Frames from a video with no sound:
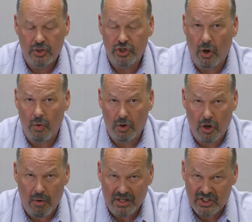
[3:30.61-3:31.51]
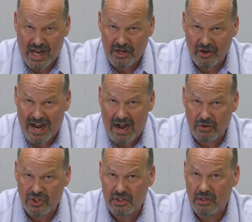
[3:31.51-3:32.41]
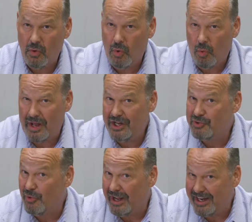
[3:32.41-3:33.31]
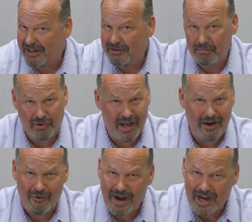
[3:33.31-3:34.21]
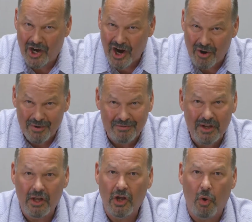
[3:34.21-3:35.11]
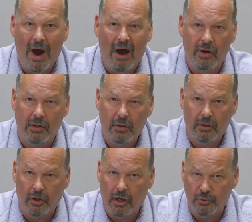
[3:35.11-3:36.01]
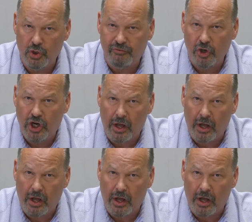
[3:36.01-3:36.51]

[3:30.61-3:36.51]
So go outside your house when it's raining, put on a raincoat, go out, observe your